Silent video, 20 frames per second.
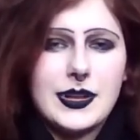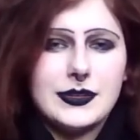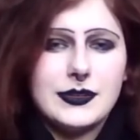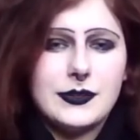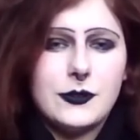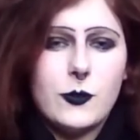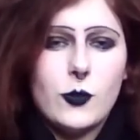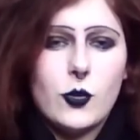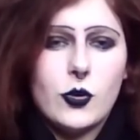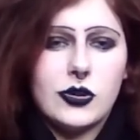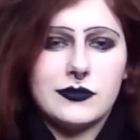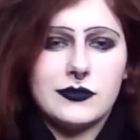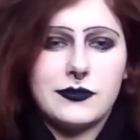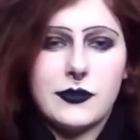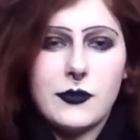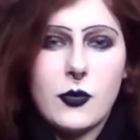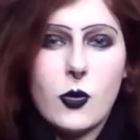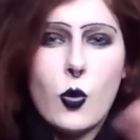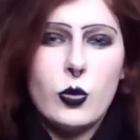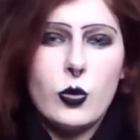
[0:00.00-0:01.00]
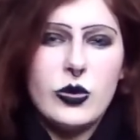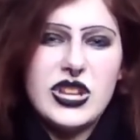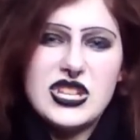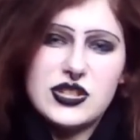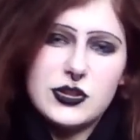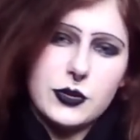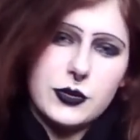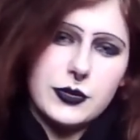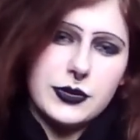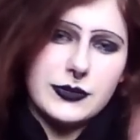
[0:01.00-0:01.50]
No more of
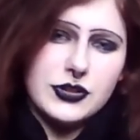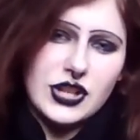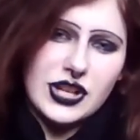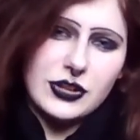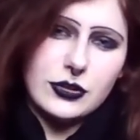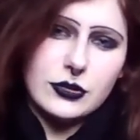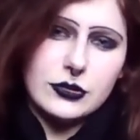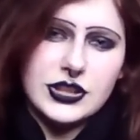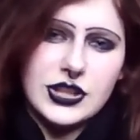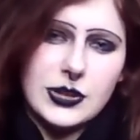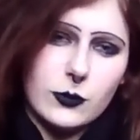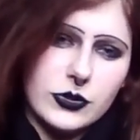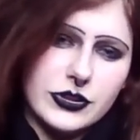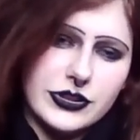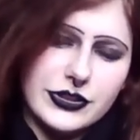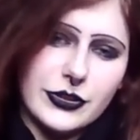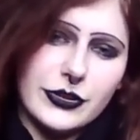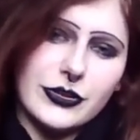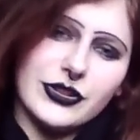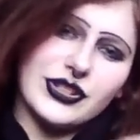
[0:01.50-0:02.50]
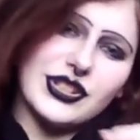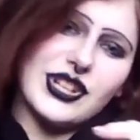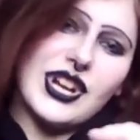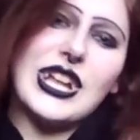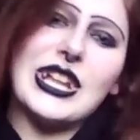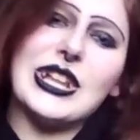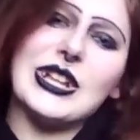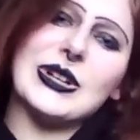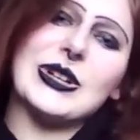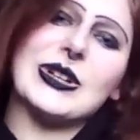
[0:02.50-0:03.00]
only certain genders can wear certain
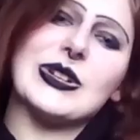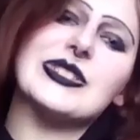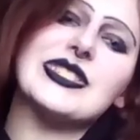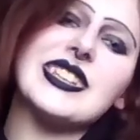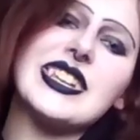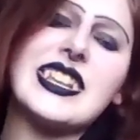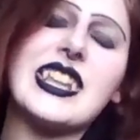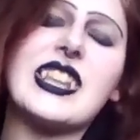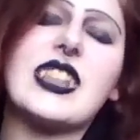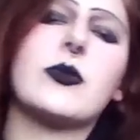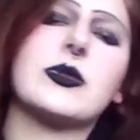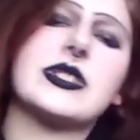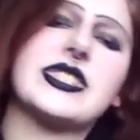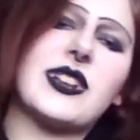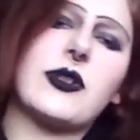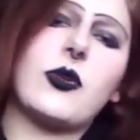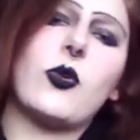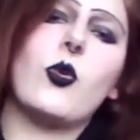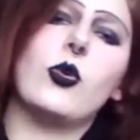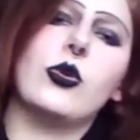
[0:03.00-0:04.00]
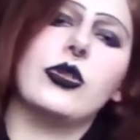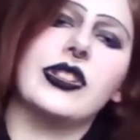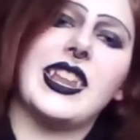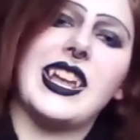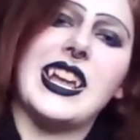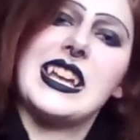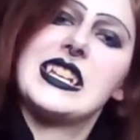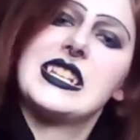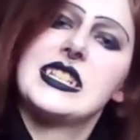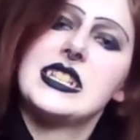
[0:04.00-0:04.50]
colors, and then there was that whole,
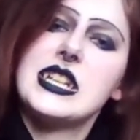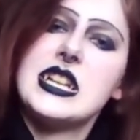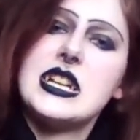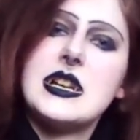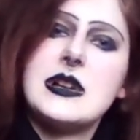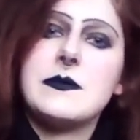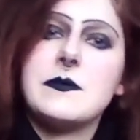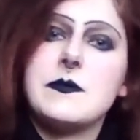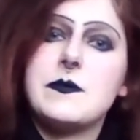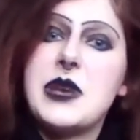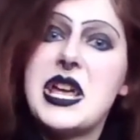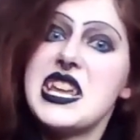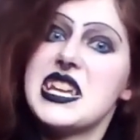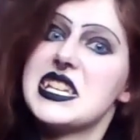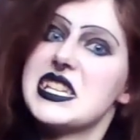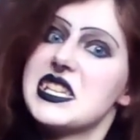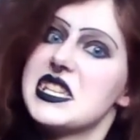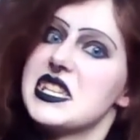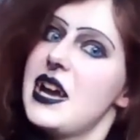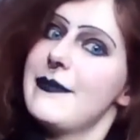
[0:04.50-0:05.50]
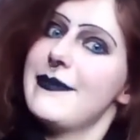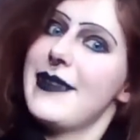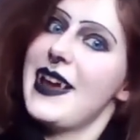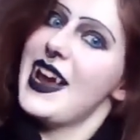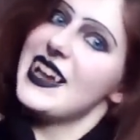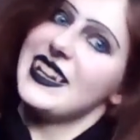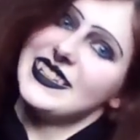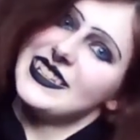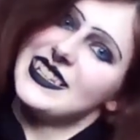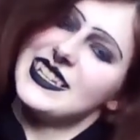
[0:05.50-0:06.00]
like, pink is not
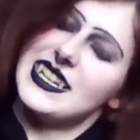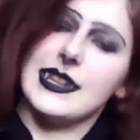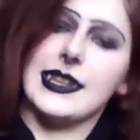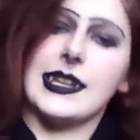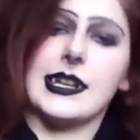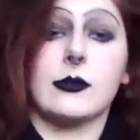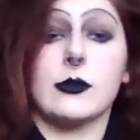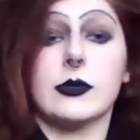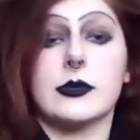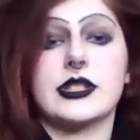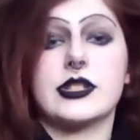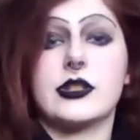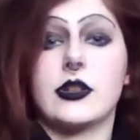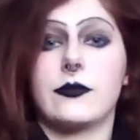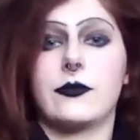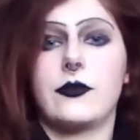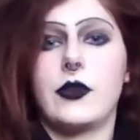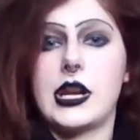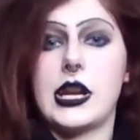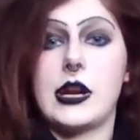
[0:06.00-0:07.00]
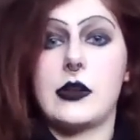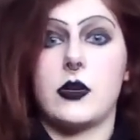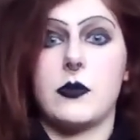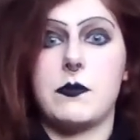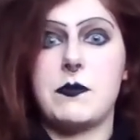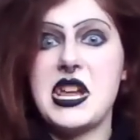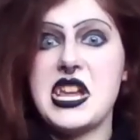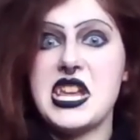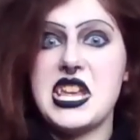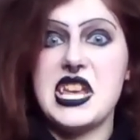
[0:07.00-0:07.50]
manly, and then everyone started freaking out and
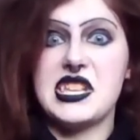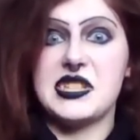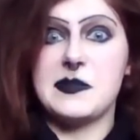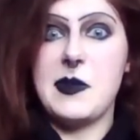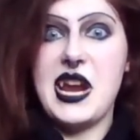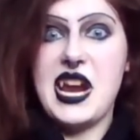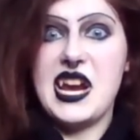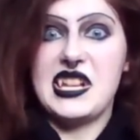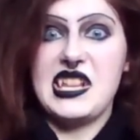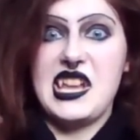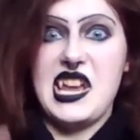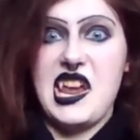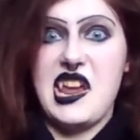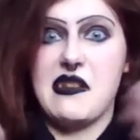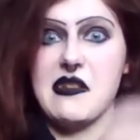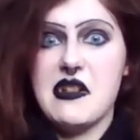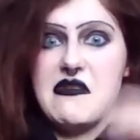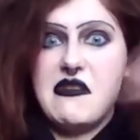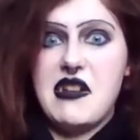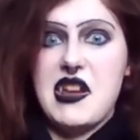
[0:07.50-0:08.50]
go, pink is manly!